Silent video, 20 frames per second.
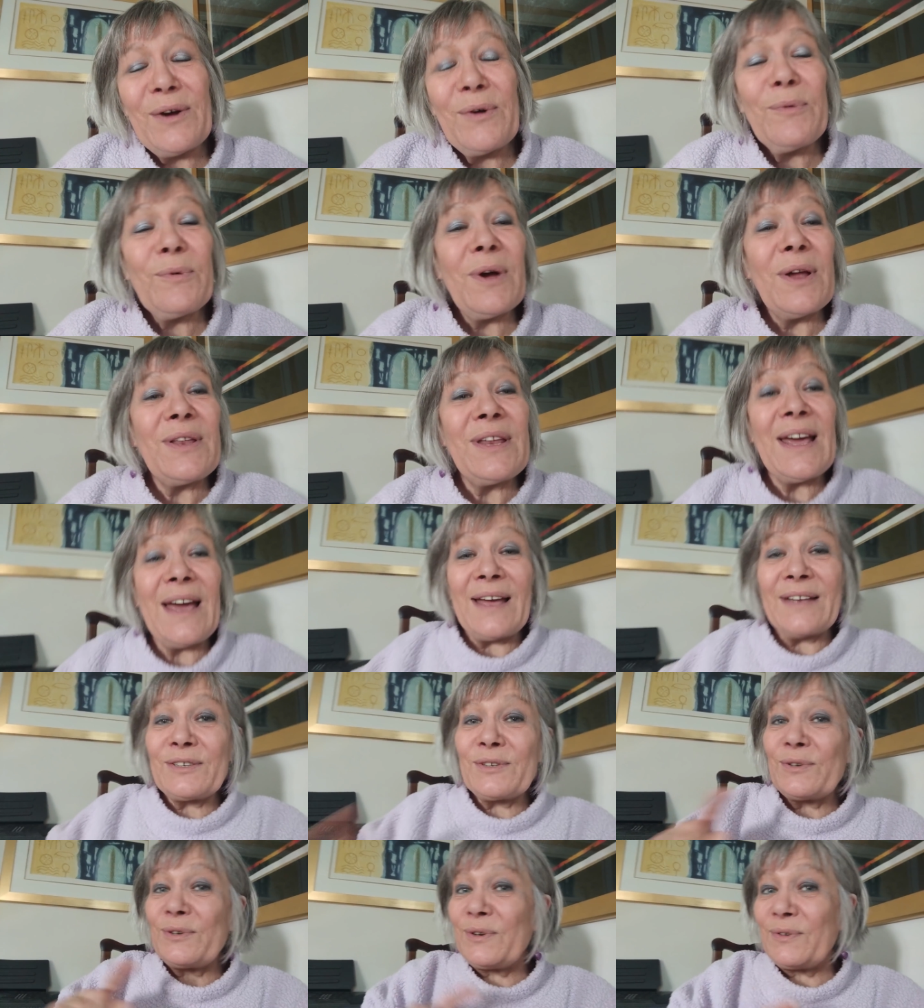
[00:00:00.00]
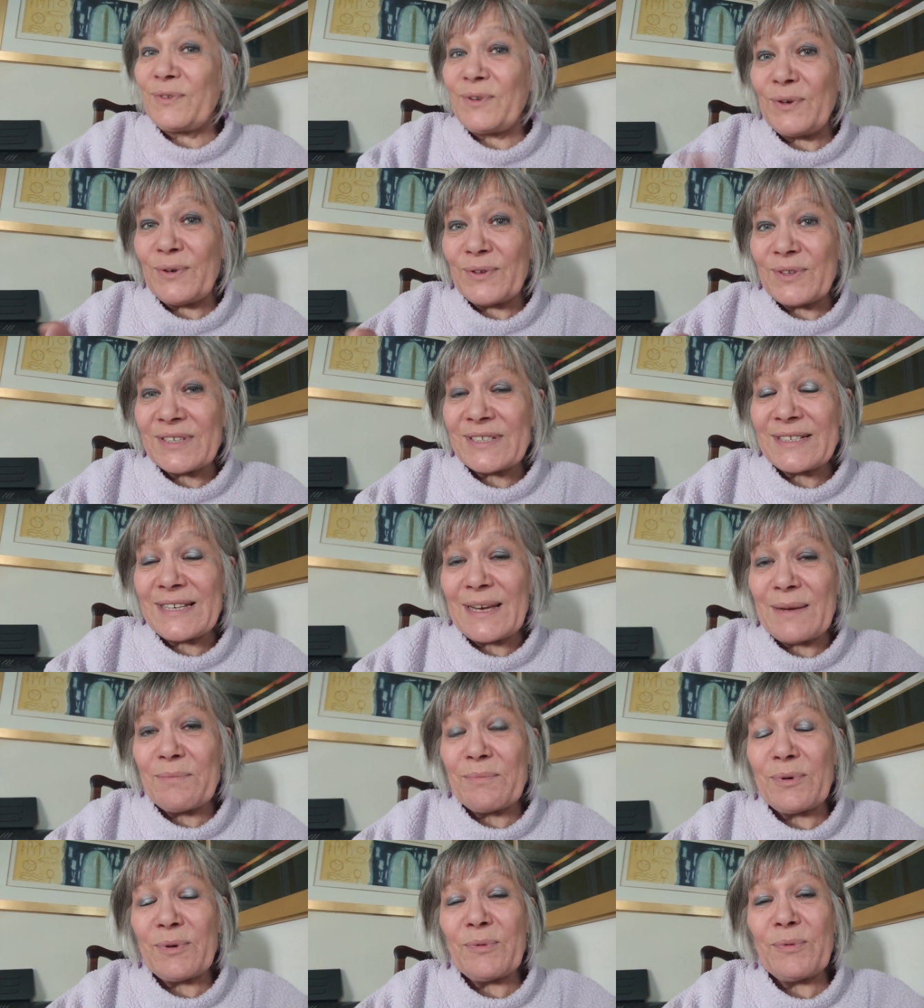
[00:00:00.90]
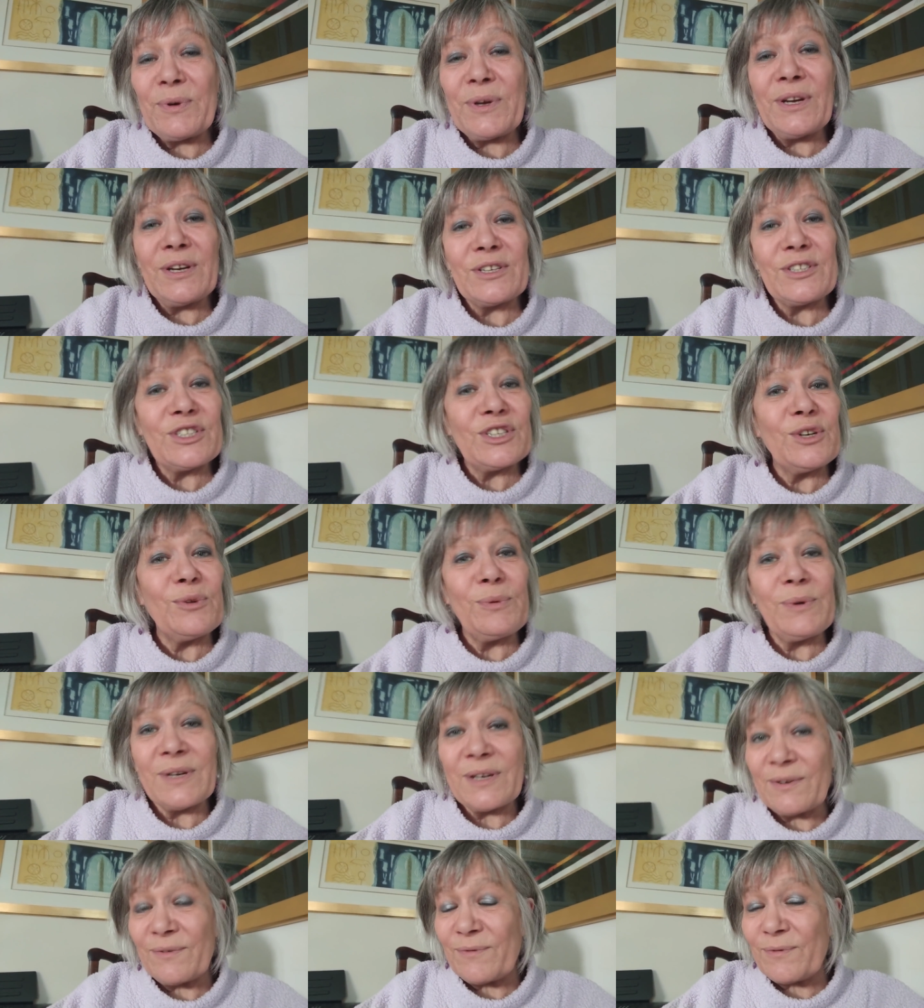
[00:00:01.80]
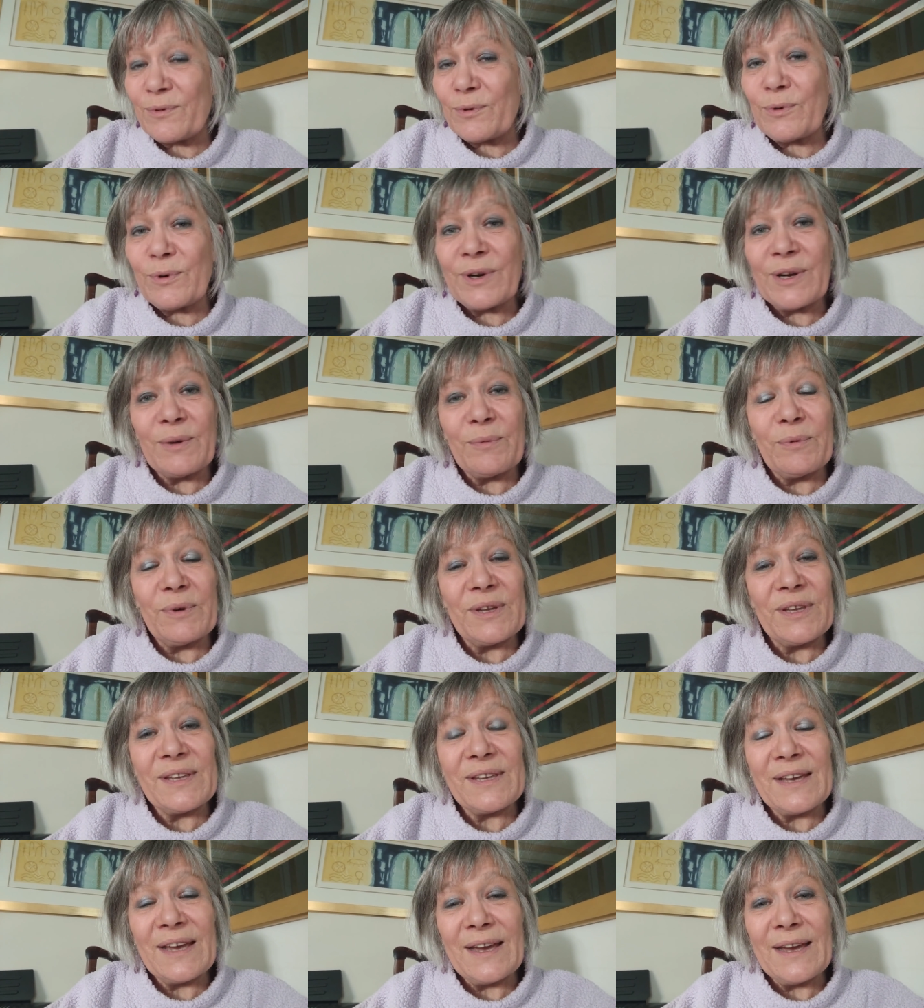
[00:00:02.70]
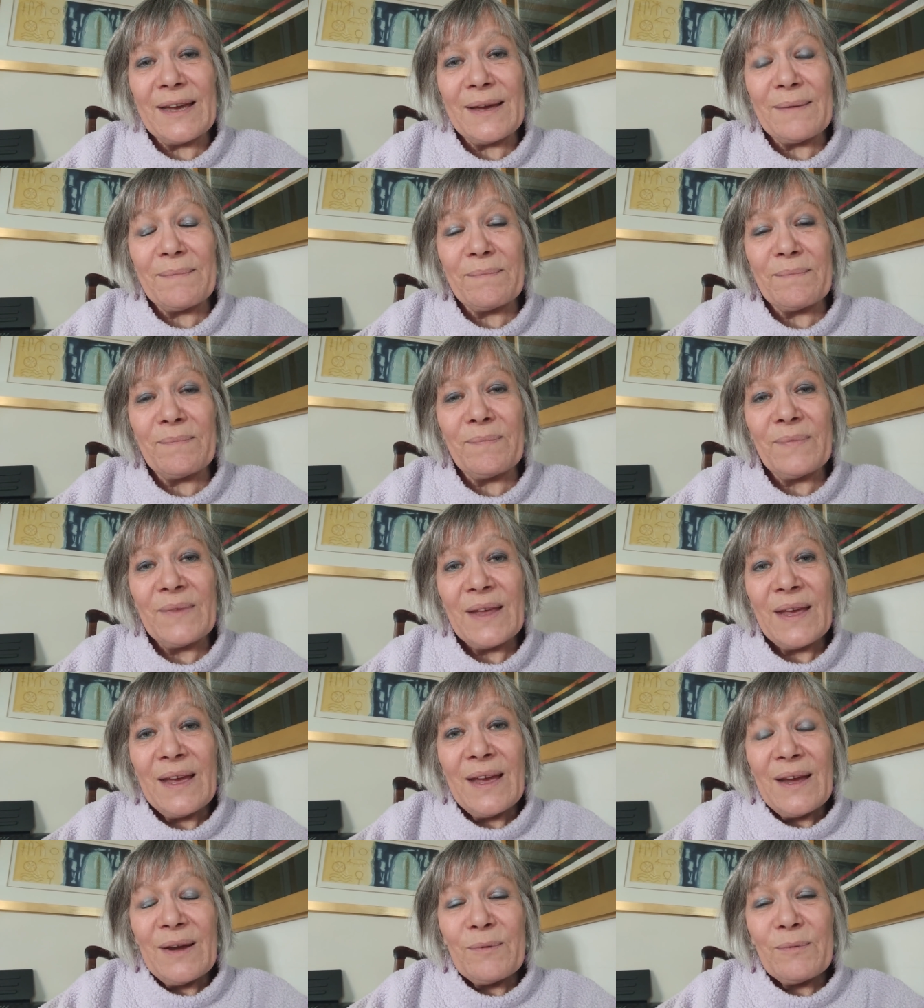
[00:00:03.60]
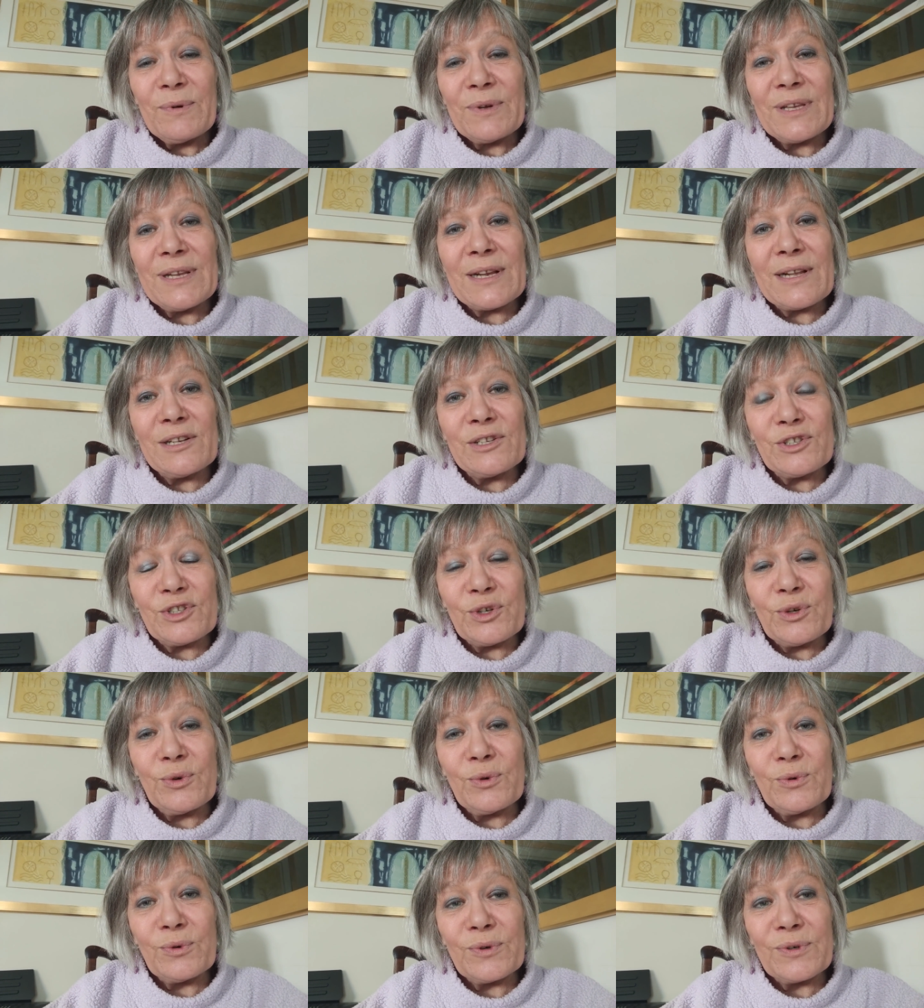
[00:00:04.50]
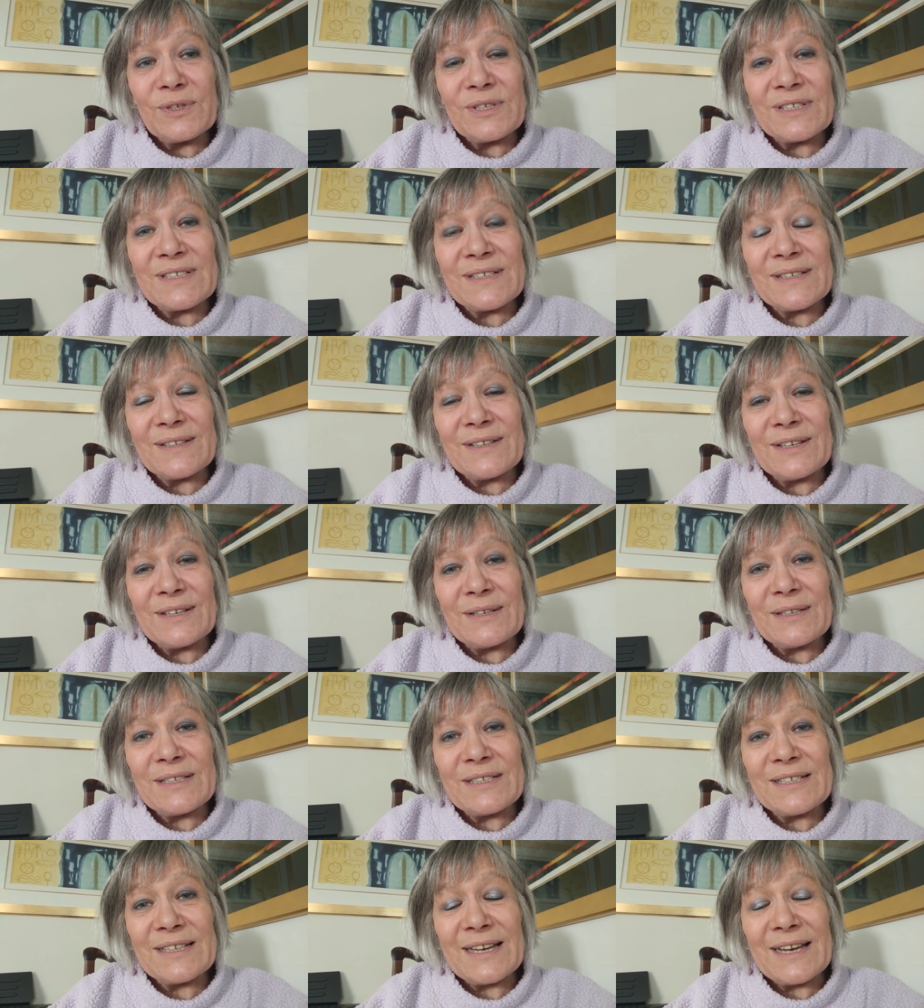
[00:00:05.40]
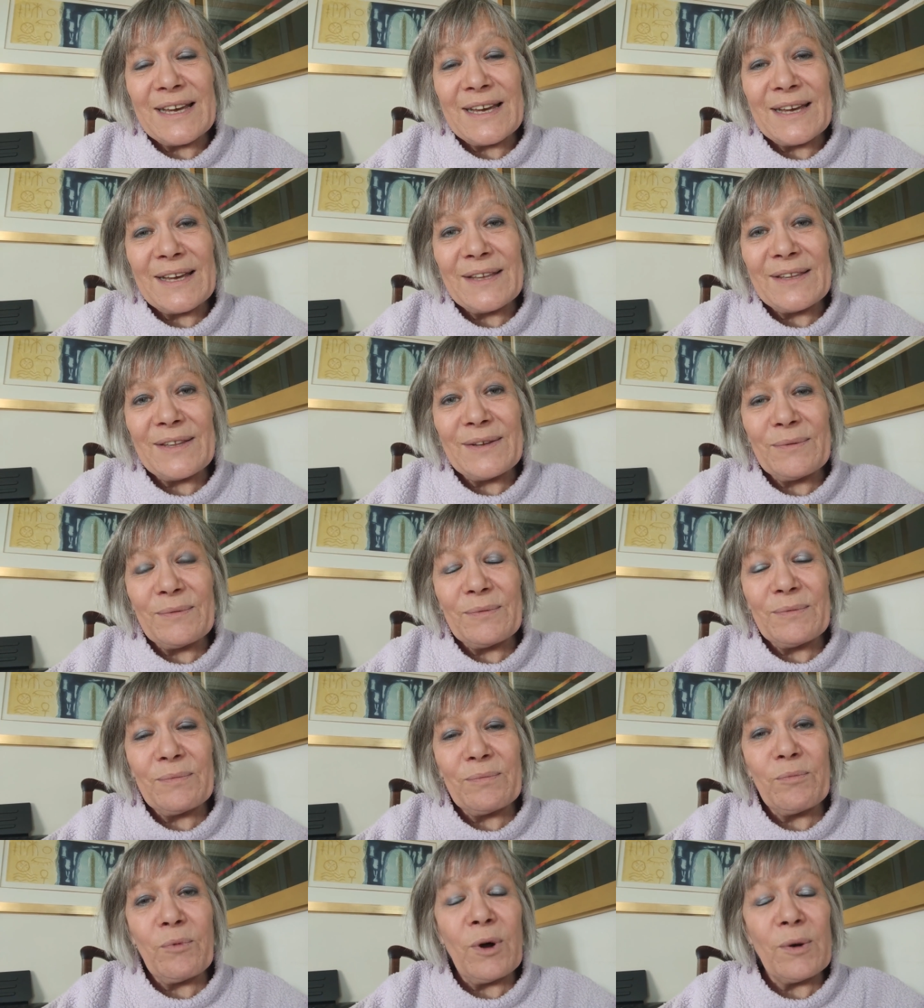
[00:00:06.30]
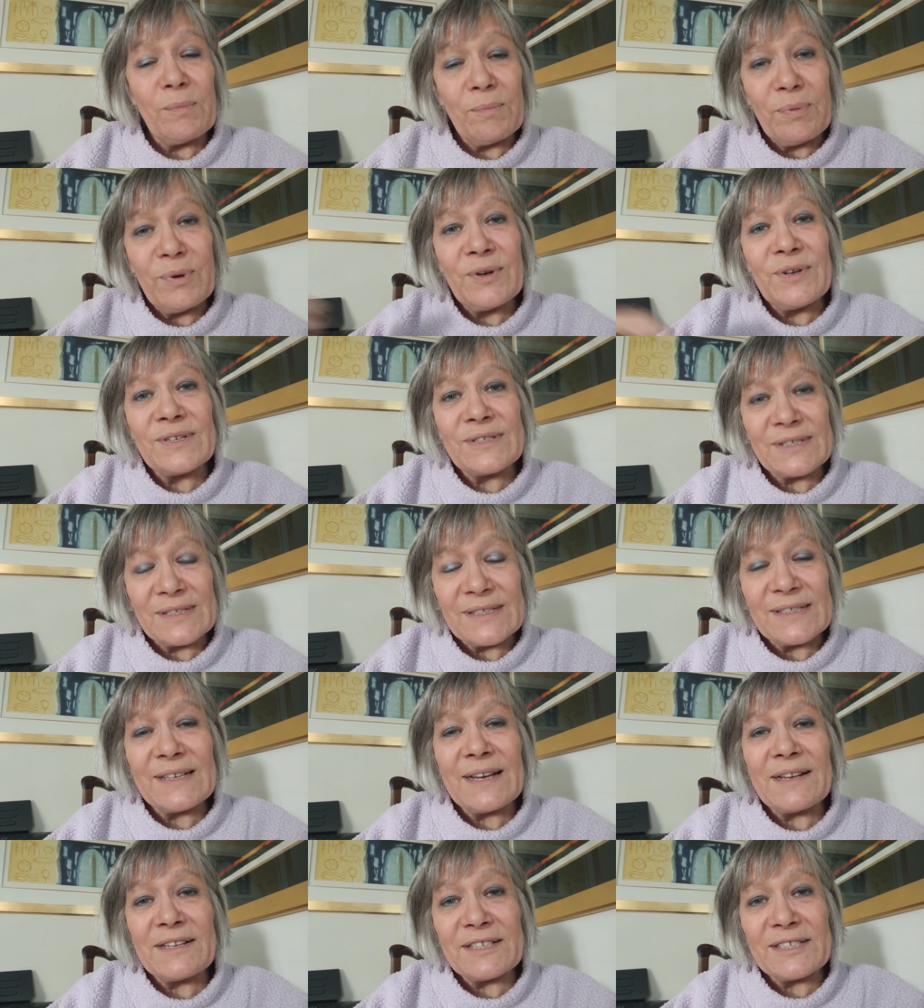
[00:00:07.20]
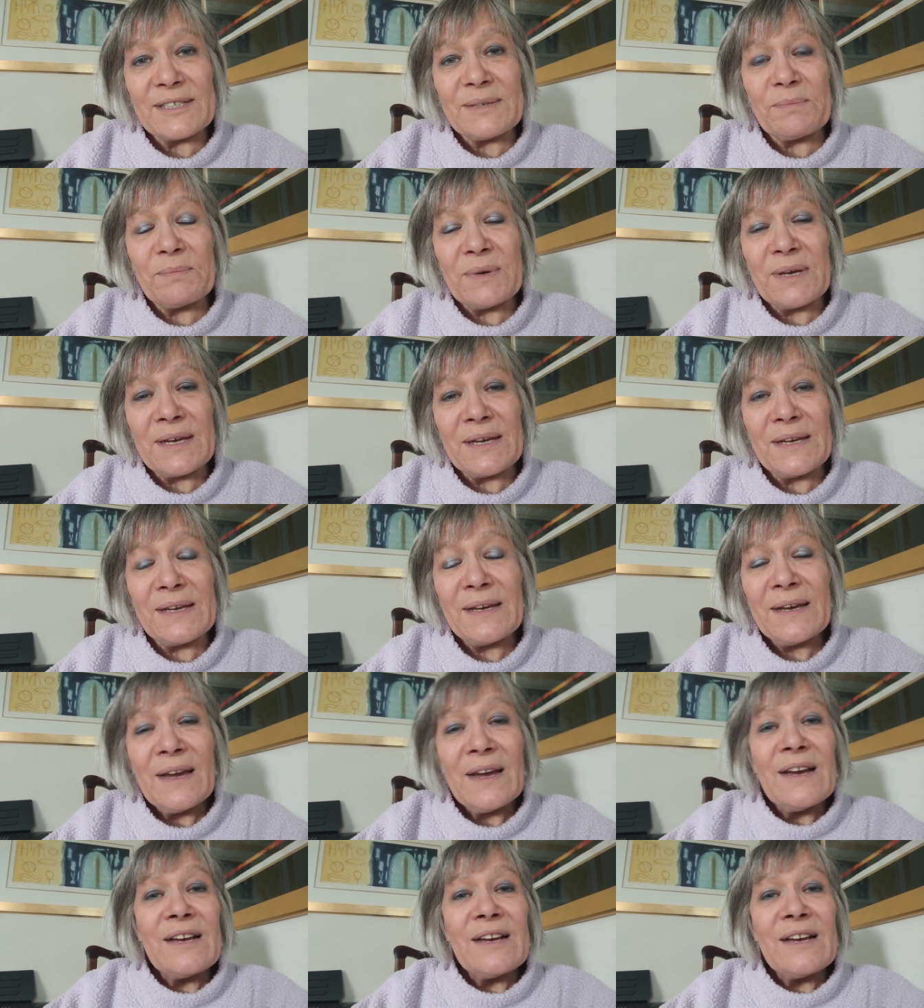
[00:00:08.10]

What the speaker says: oh, and I don't know if you're the same, but we are toing and froing with little jokes that one person sends to me,